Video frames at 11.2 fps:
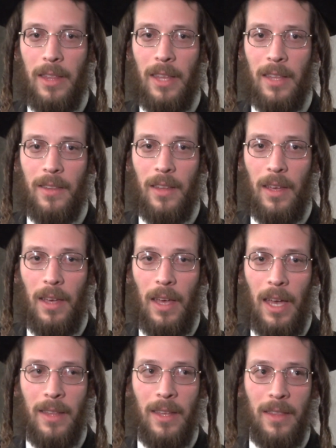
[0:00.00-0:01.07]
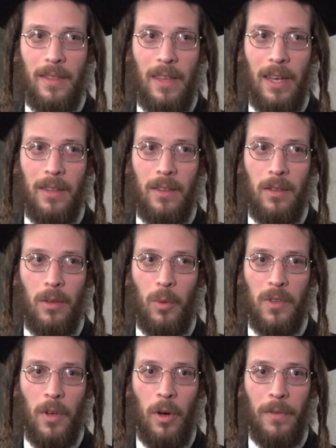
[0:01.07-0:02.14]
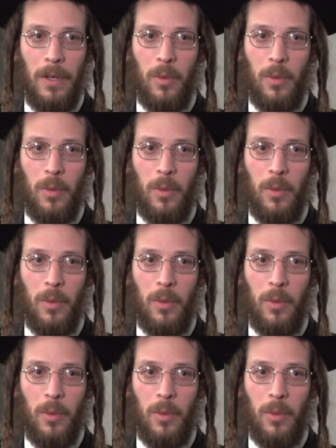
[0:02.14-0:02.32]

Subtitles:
At that night, there was over